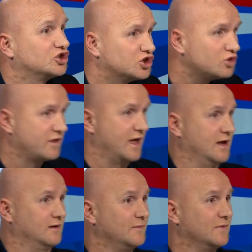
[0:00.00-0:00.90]
not to do
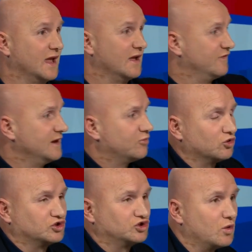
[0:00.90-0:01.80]
that. Mm. If he'd
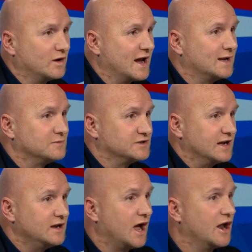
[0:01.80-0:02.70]
brought Tony Adams
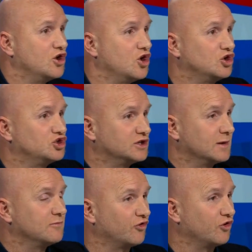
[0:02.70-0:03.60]
in and nurtured
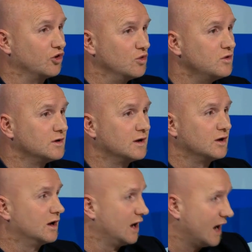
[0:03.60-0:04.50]
him through...
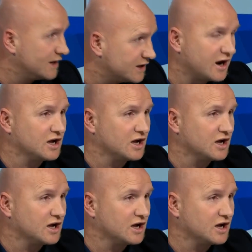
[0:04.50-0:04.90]
under